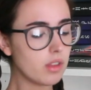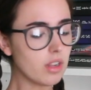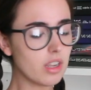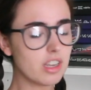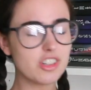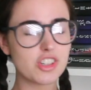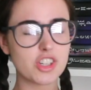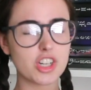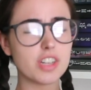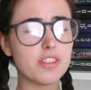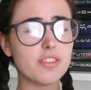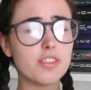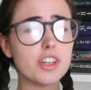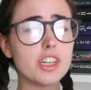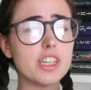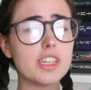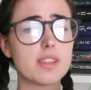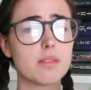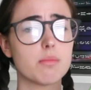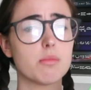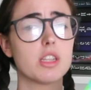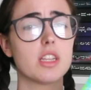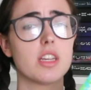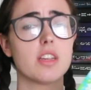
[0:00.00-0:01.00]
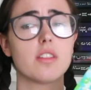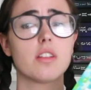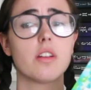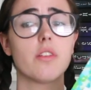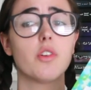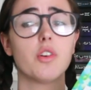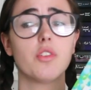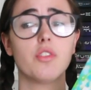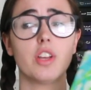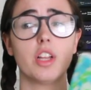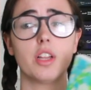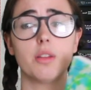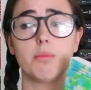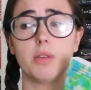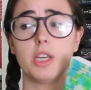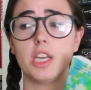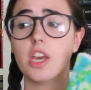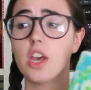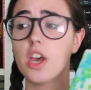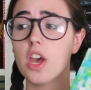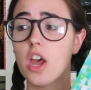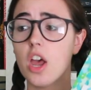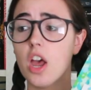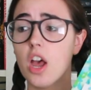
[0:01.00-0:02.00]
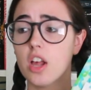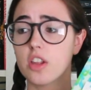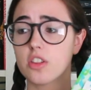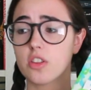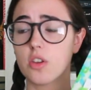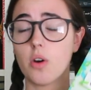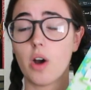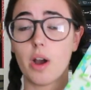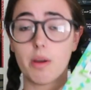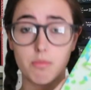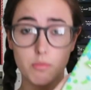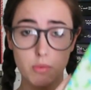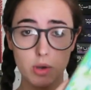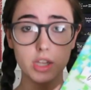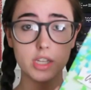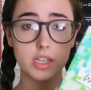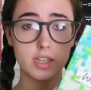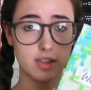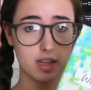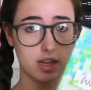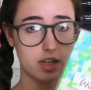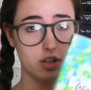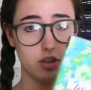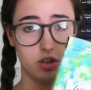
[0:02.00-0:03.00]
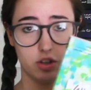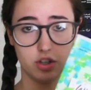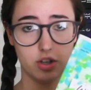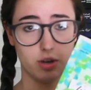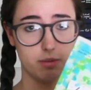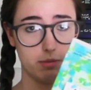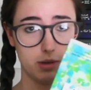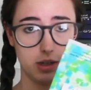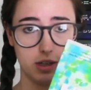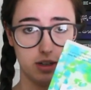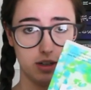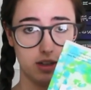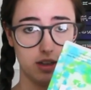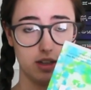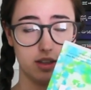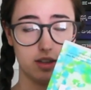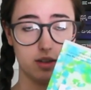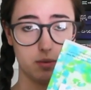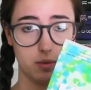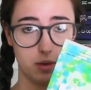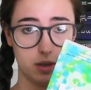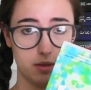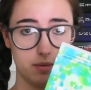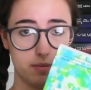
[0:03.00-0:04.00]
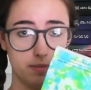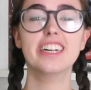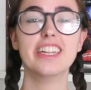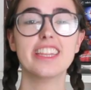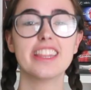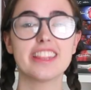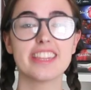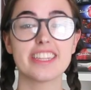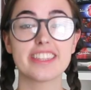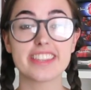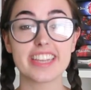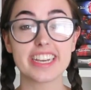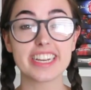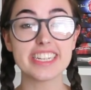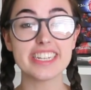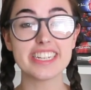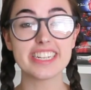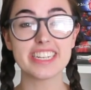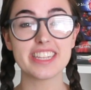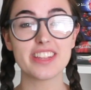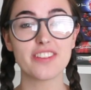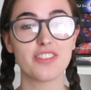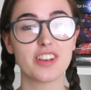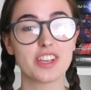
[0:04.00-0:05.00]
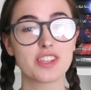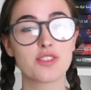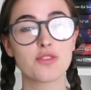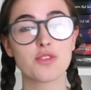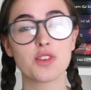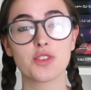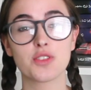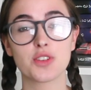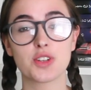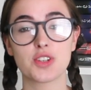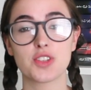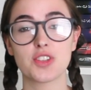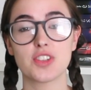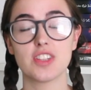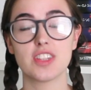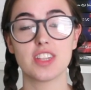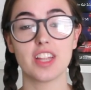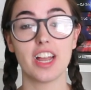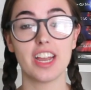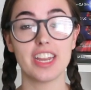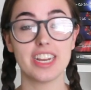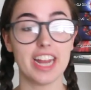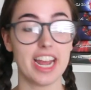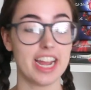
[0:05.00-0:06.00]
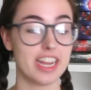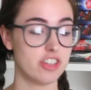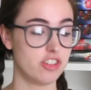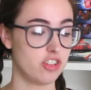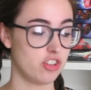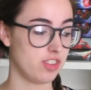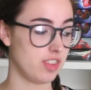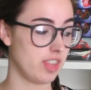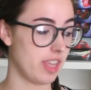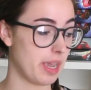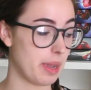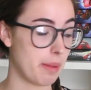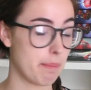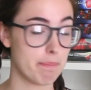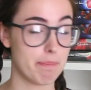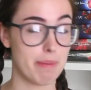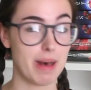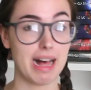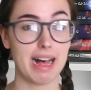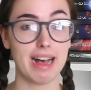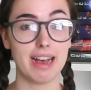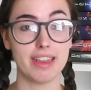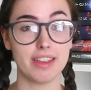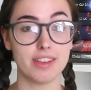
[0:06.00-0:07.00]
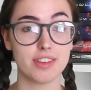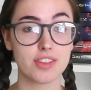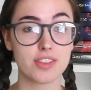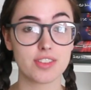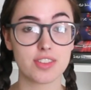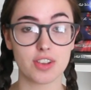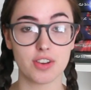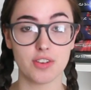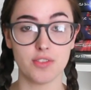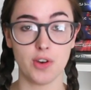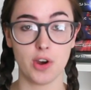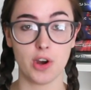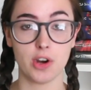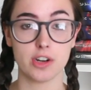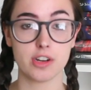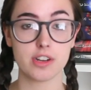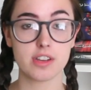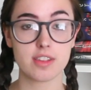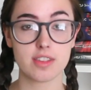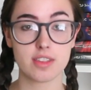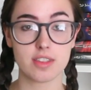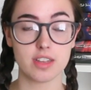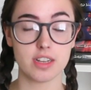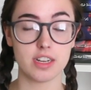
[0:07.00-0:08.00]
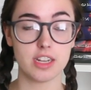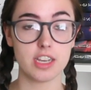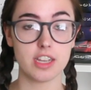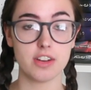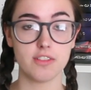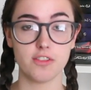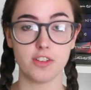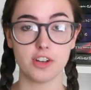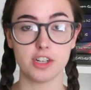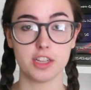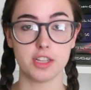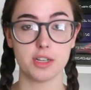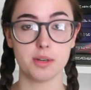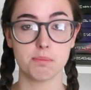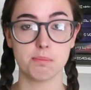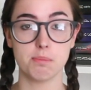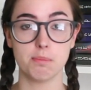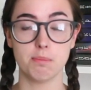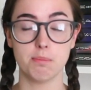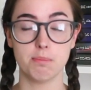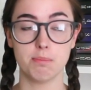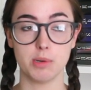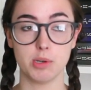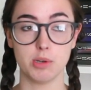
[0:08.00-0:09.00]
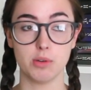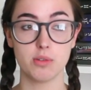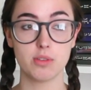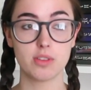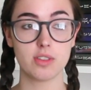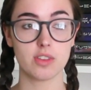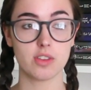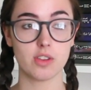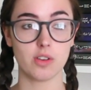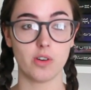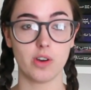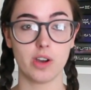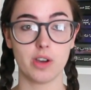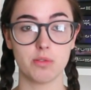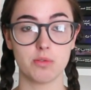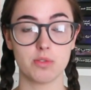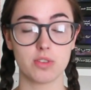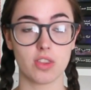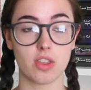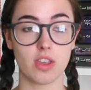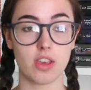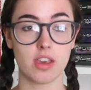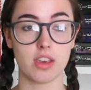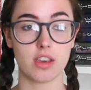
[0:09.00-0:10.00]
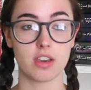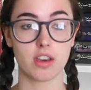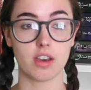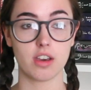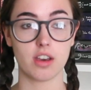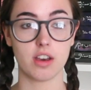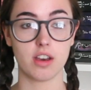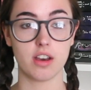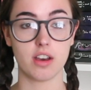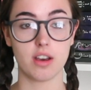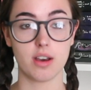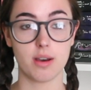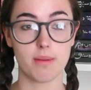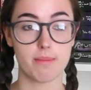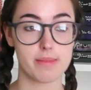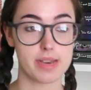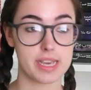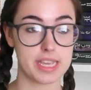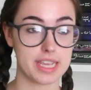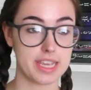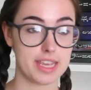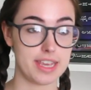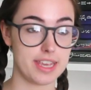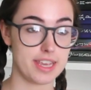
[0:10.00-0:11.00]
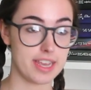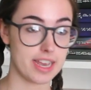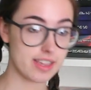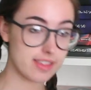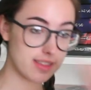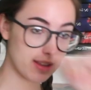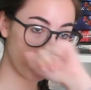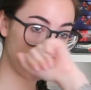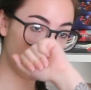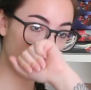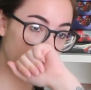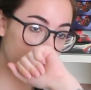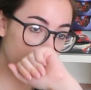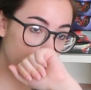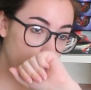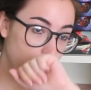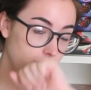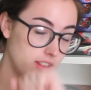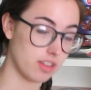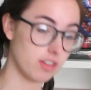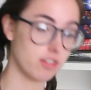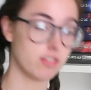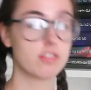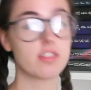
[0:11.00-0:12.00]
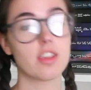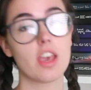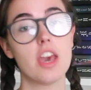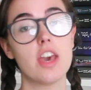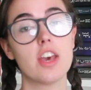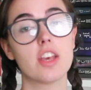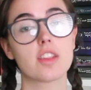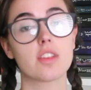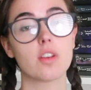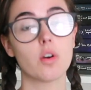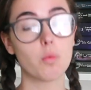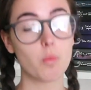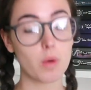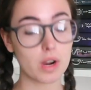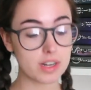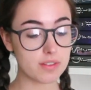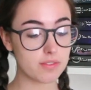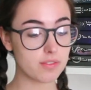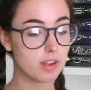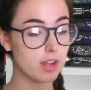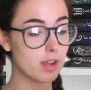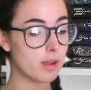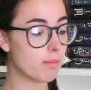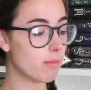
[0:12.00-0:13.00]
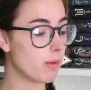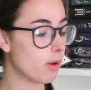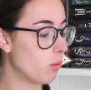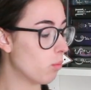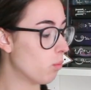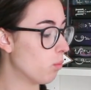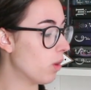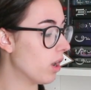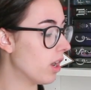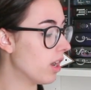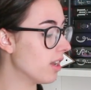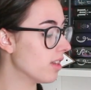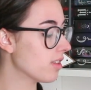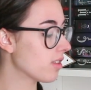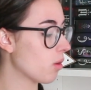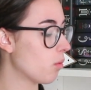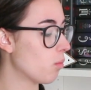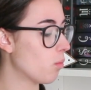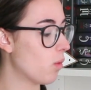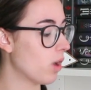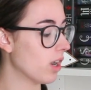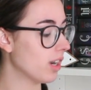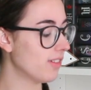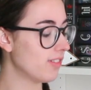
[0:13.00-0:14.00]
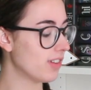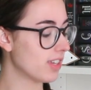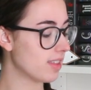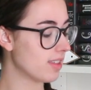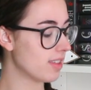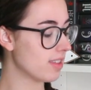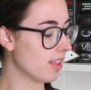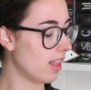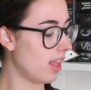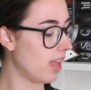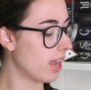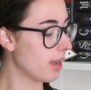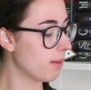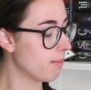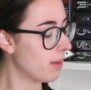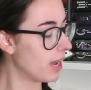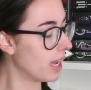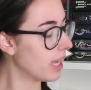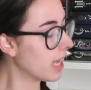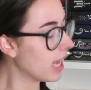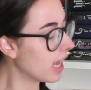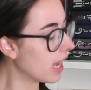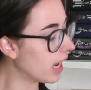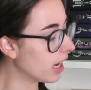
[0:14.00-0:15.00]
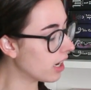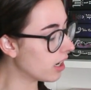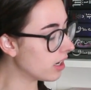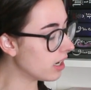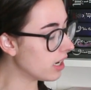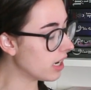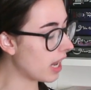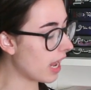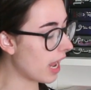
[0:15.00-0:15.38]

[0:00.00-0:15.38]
and Jennifer E. Smith has never failed me, so I'm really excited to jump into this one. The second day of the festival, First in Line had just like piles of arcs sitting in front of their booth. So I was like, um, yes, I'm getting one of those. So one of them was One of Us is Lying by Karen